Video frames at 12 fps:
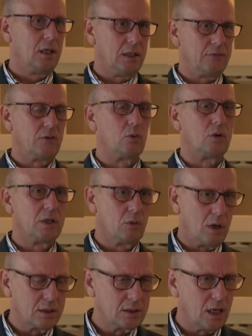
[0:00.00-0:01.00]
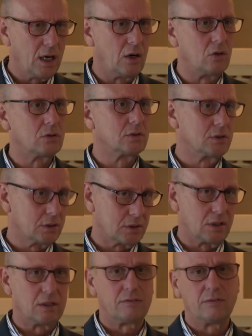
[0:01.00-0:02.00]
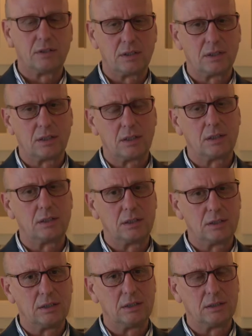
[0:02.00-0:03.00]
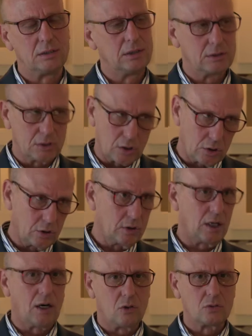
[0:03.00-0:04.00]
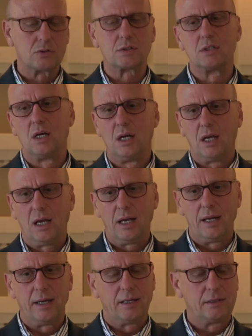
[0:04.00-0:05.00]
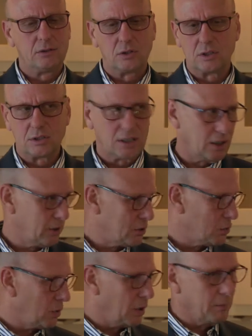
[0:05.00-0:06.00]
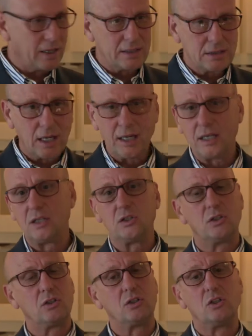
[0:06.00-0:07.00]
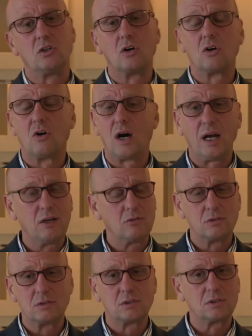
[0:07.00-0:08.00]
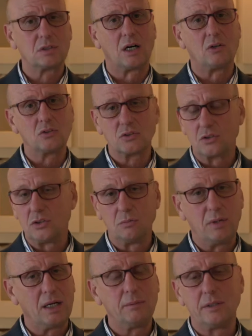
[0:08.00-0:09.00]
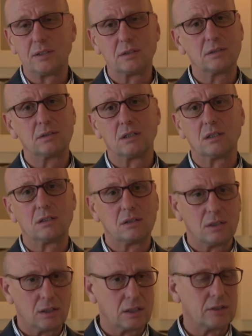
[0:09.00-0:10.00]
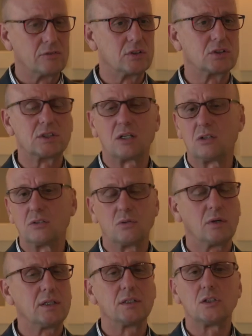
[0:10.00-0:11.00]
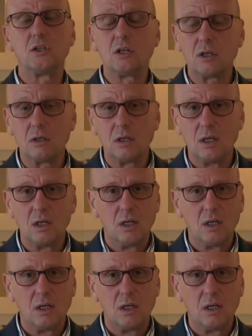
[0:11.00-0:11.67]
If you really want the house and stuff, and it's a good house, and you can tell it's well maintained, you know, I would counsel you maybe to give the seller the right to cure.